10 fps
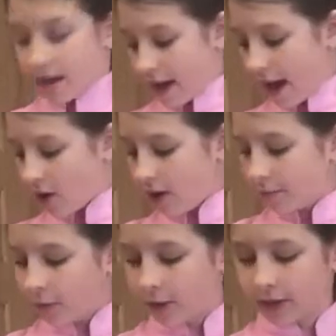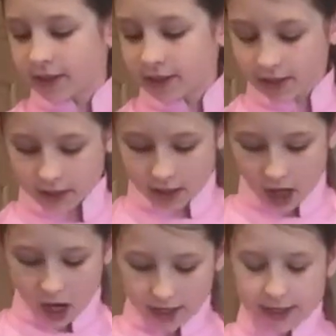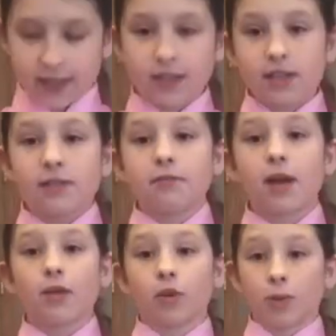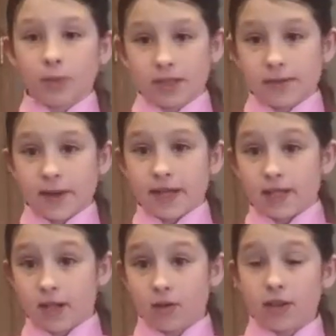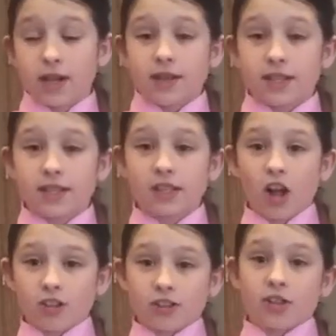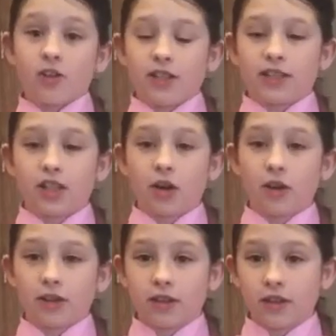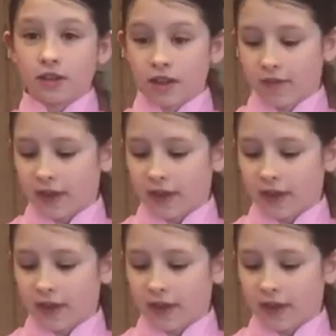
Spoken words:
Now I'm going to cut my Roma tomato. This is also going to go in the